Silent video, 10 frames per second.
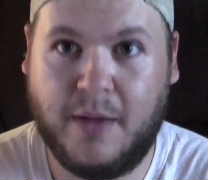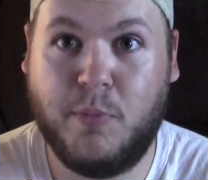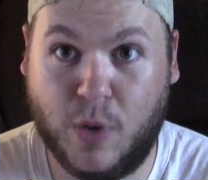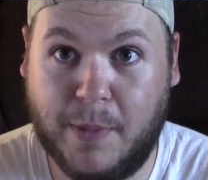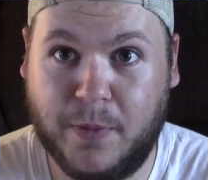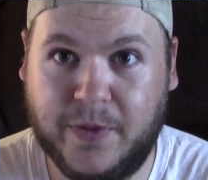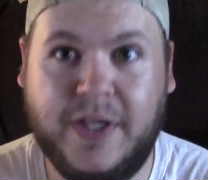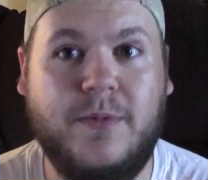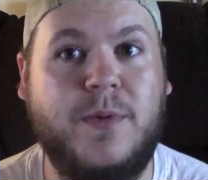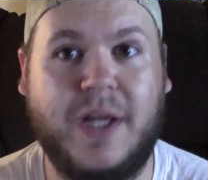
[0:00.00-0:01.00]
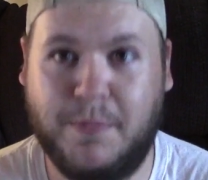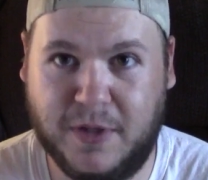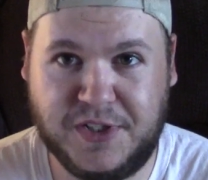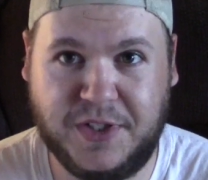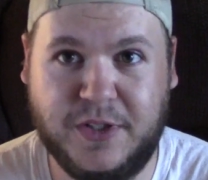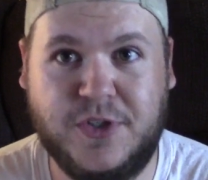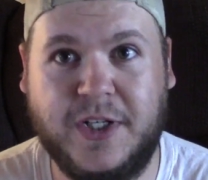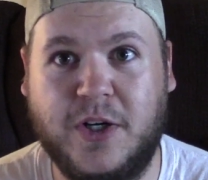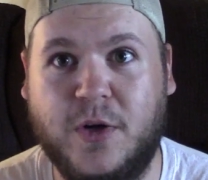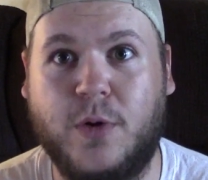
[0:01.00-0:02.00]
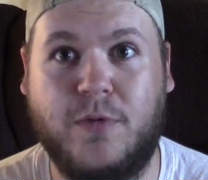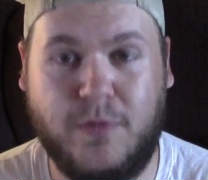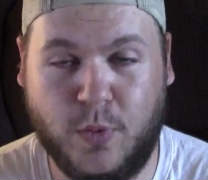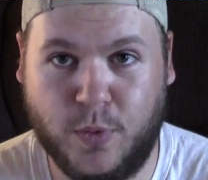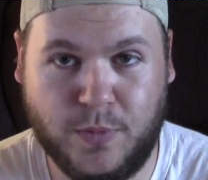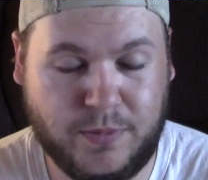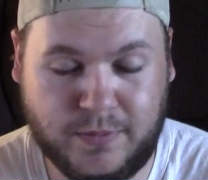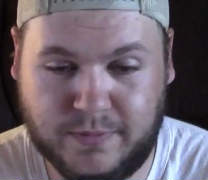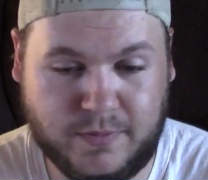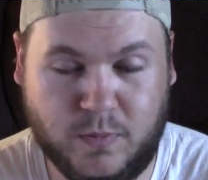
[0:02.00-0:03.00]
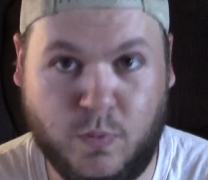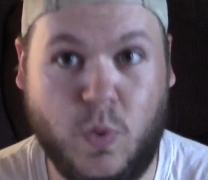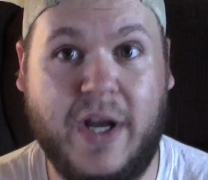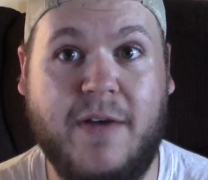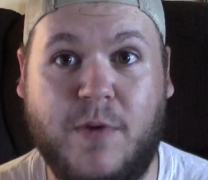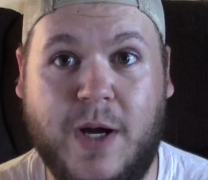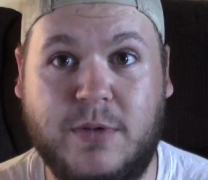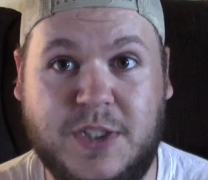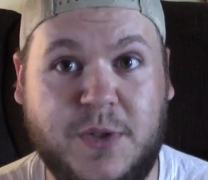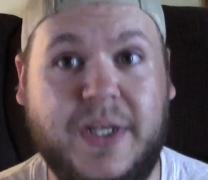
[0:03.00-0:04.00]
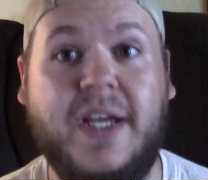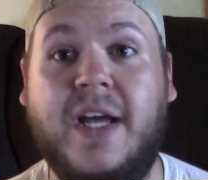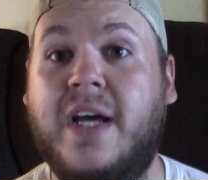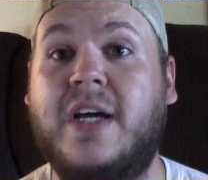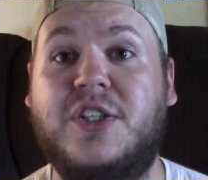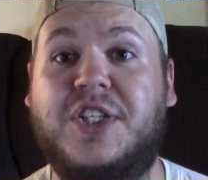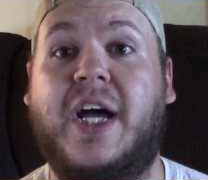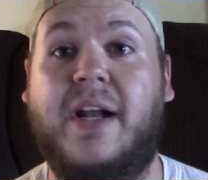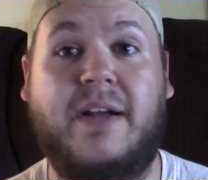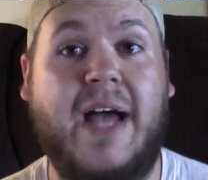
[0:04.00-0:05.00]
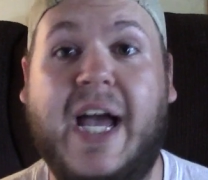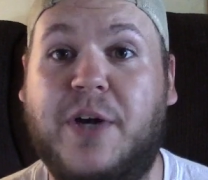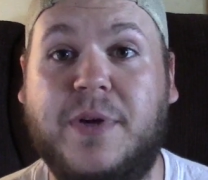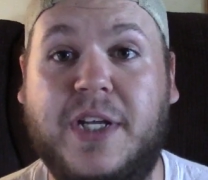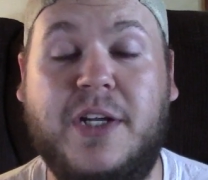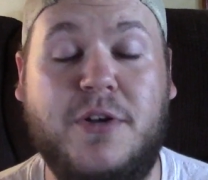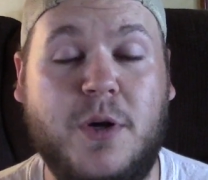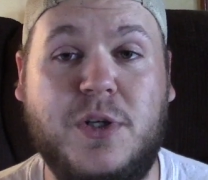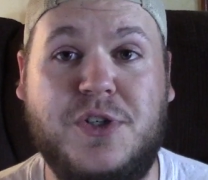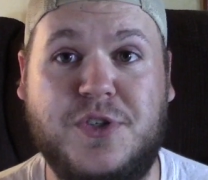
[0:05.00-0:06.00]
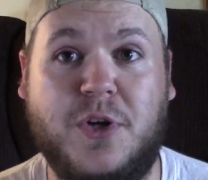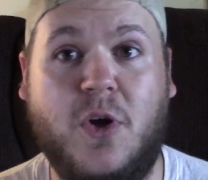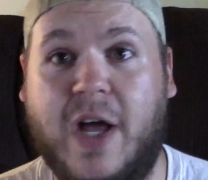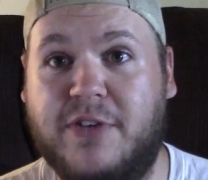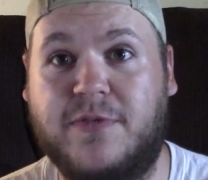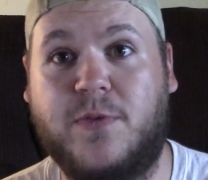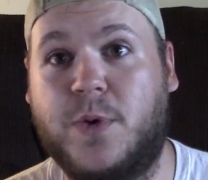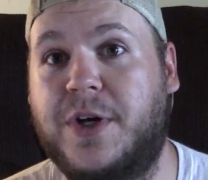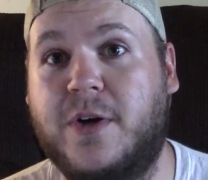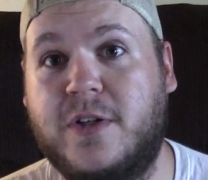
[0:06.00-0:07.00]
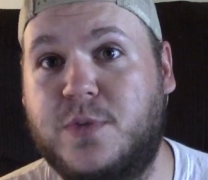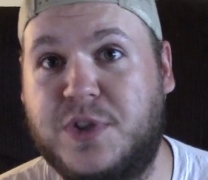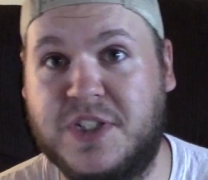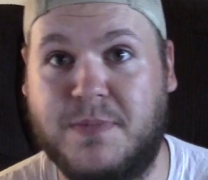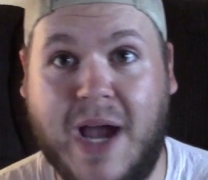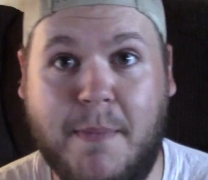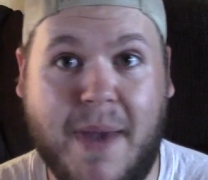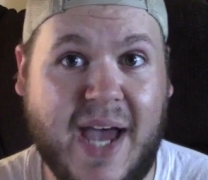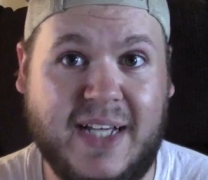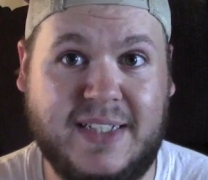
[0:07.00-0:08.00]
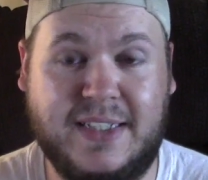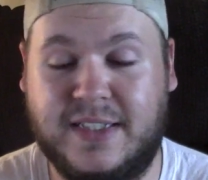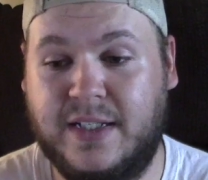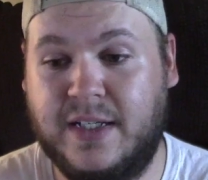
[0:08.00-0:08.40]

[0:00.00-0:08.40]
properly without punching the trigger or whatever I was doing, shot accurately, no issues at all, out to 40 yards, which is my max